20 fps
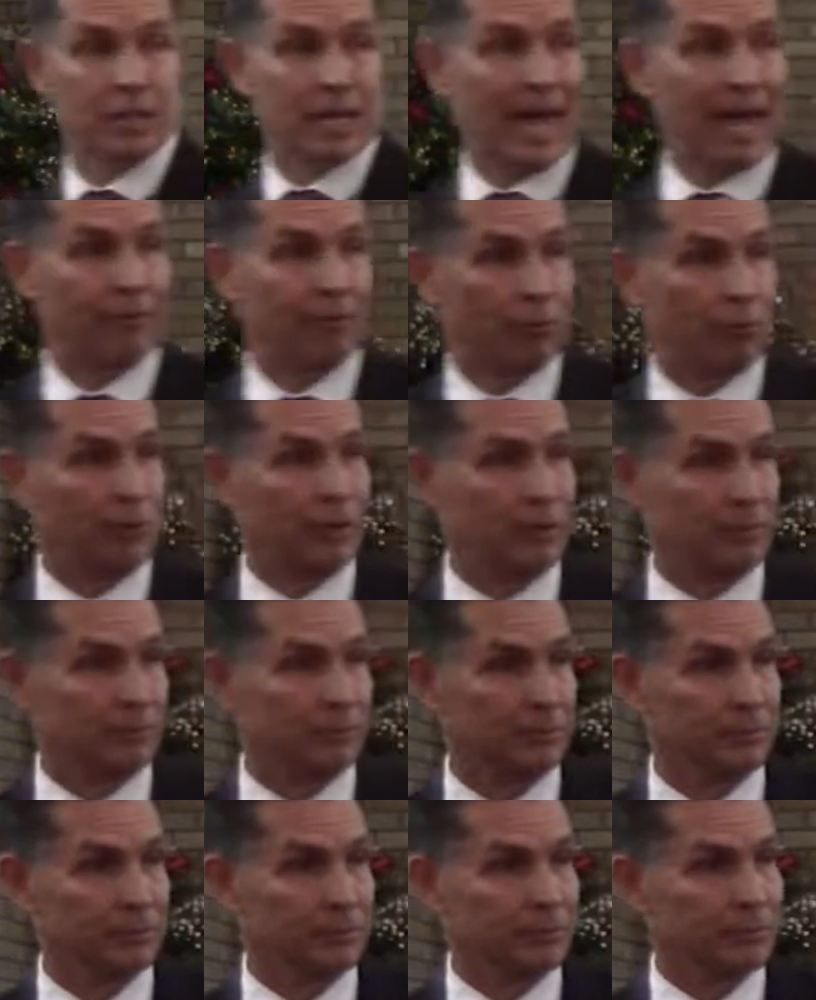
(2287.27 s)
haven't we?
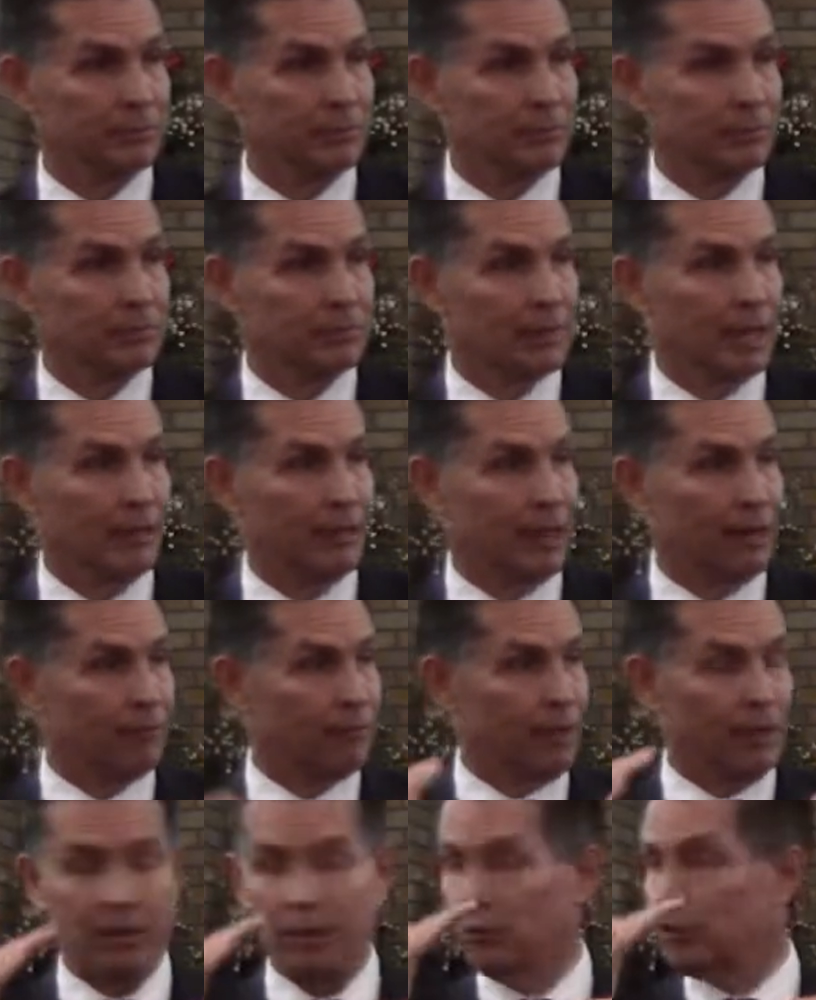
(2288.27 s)
in, that,
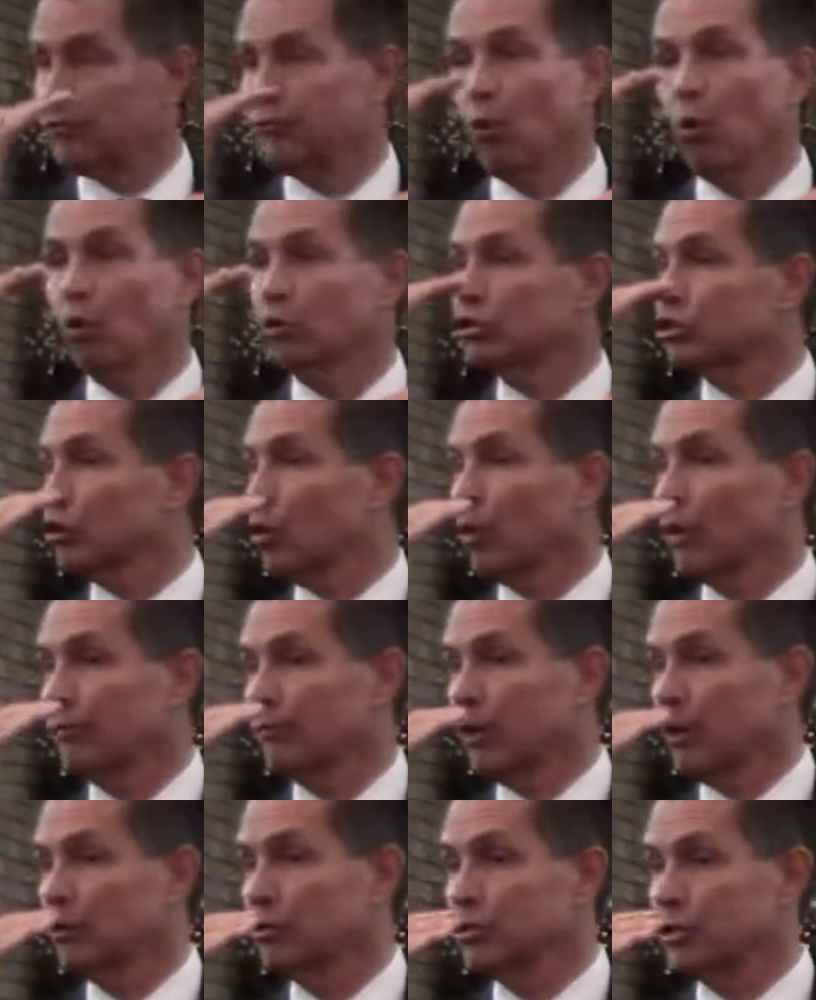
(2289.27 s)
in those four short
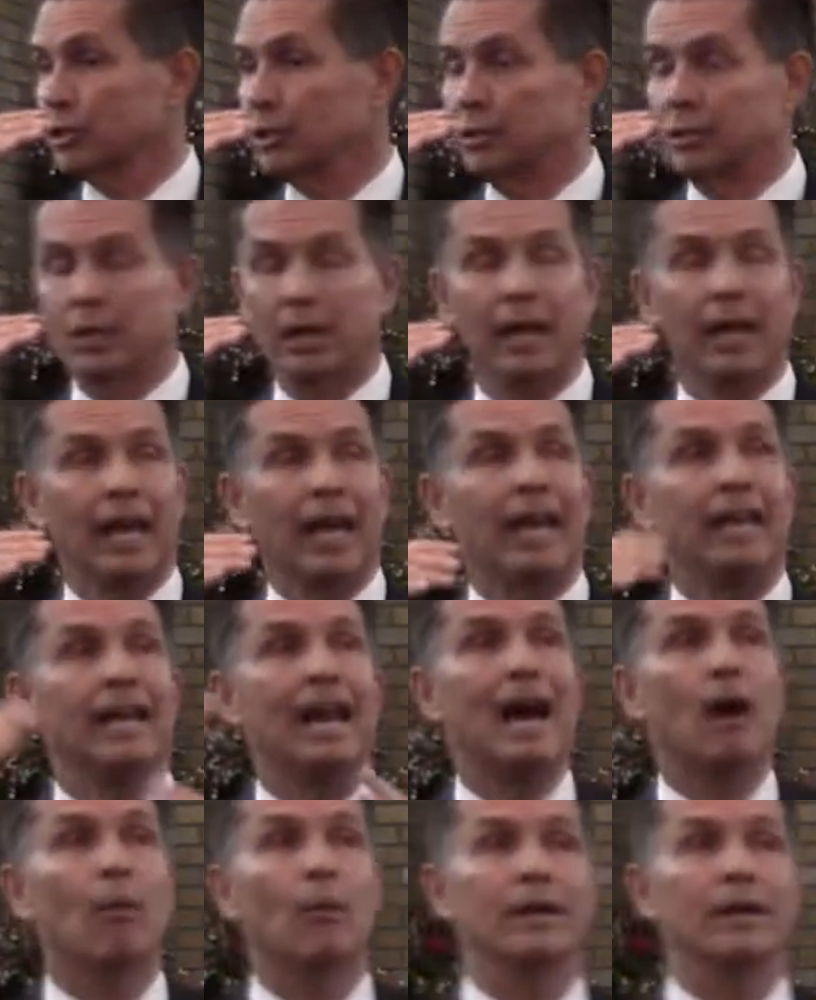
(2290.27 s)
verses. And now, what